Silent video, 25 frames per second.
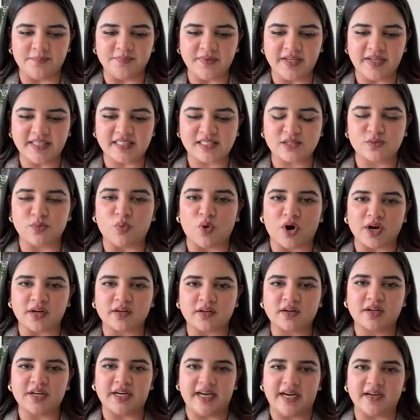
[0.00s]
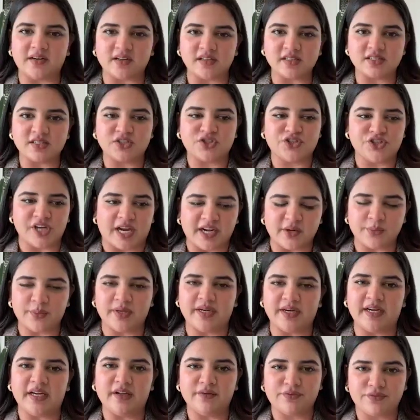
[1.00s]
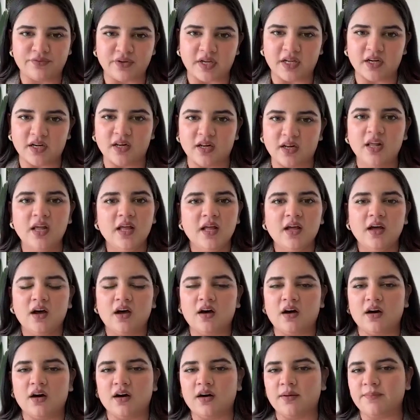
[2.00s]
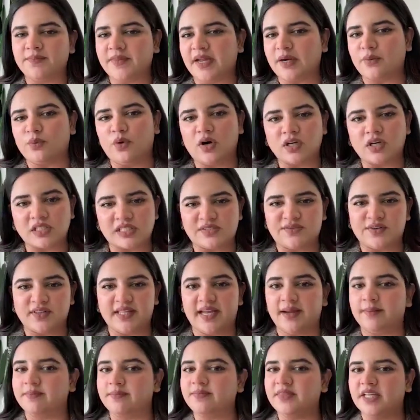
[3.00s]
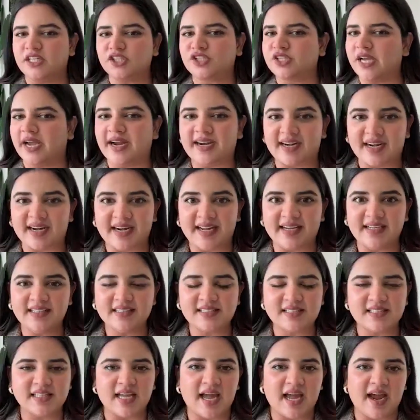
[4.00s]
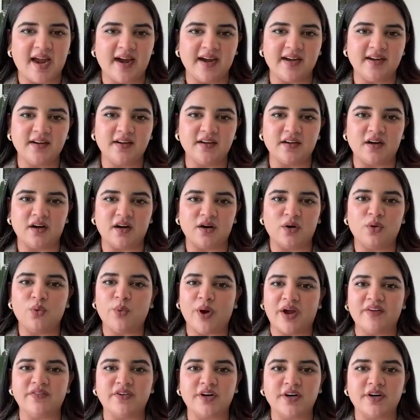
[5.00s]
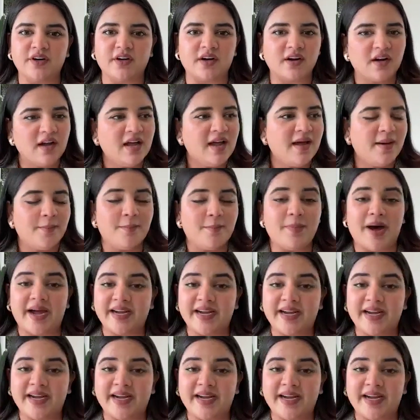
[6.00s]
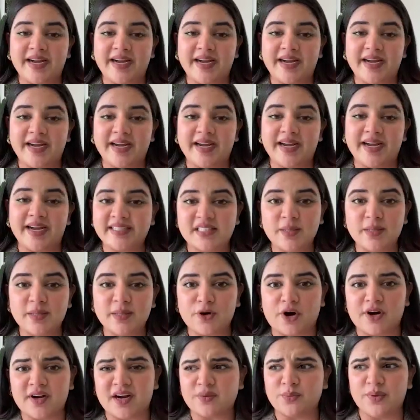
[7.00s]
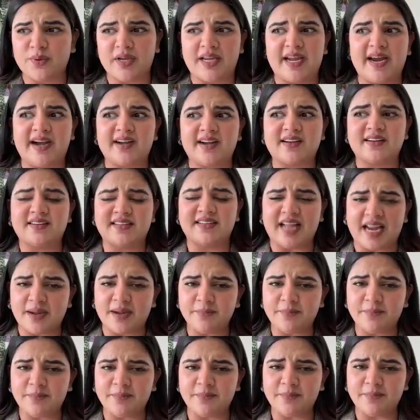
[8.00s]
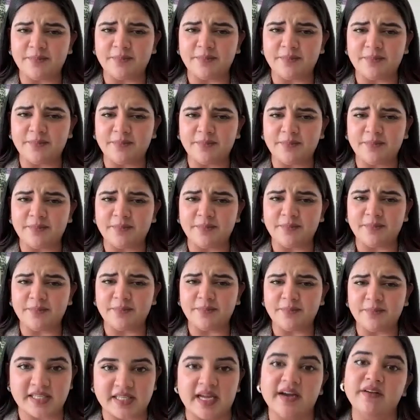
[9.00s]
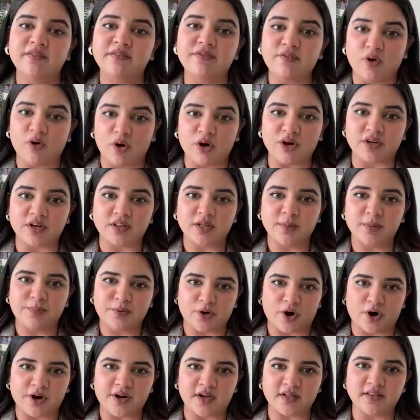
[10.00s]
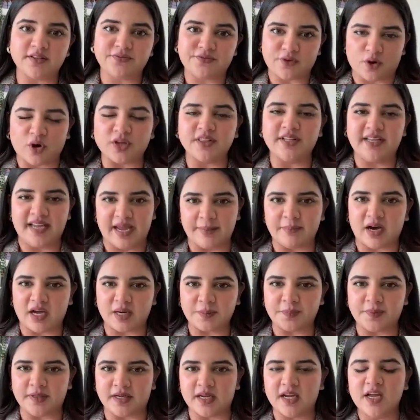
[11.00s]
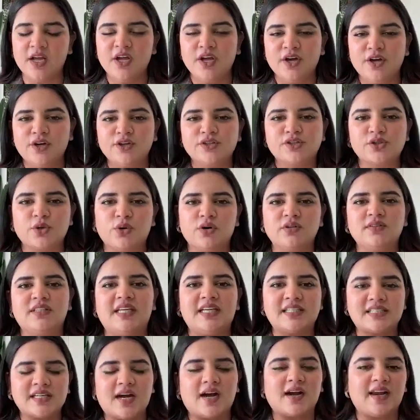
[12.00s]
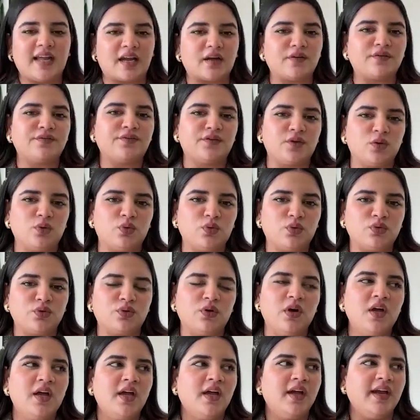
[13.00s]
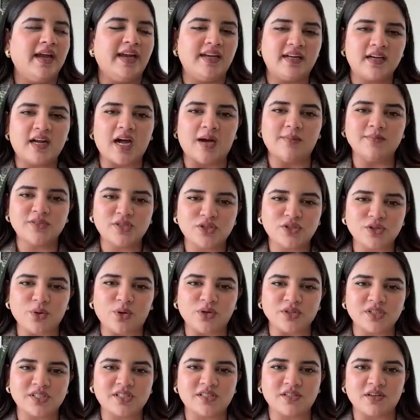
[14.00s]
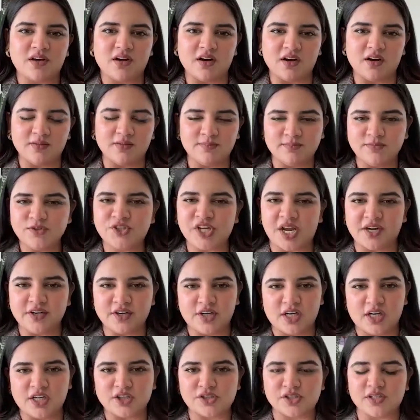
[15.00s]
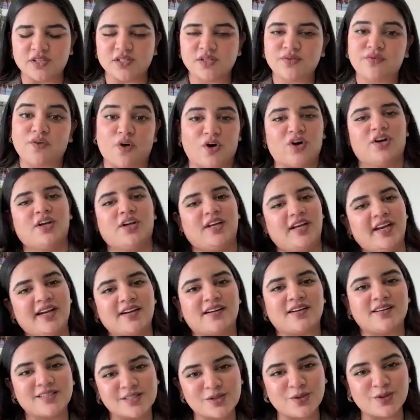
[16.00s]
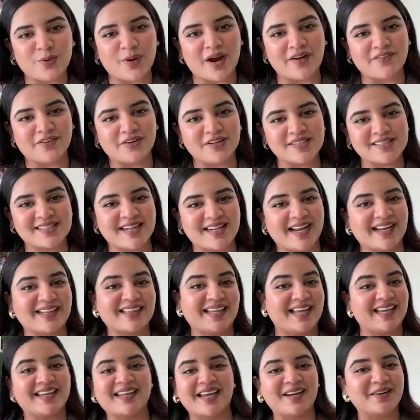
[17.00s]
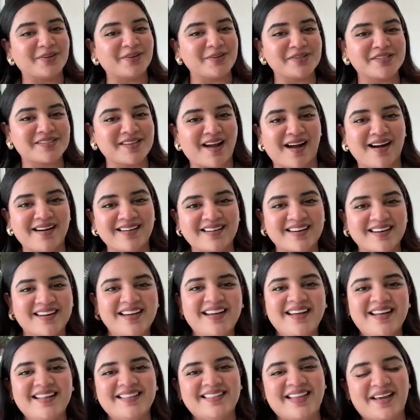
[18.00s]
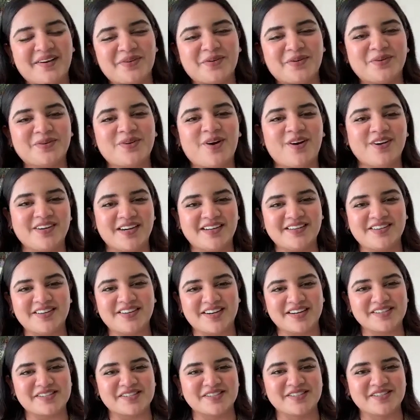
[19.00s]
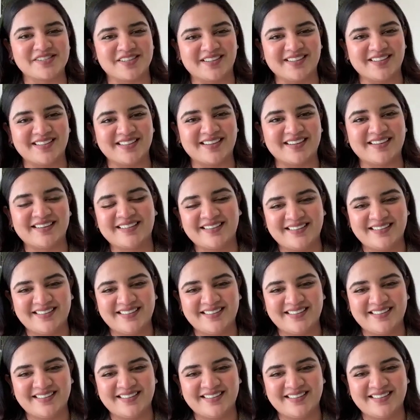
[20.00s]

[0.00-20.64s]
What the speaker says: it's what creators genuinely feel that works for them. They share links, and whoever buys the product, we get 10%, 20%, sometimes 30% for the product, for the MRP. So these are like a few income source generations for creators, whoever is like thinking to start their own content creation journey.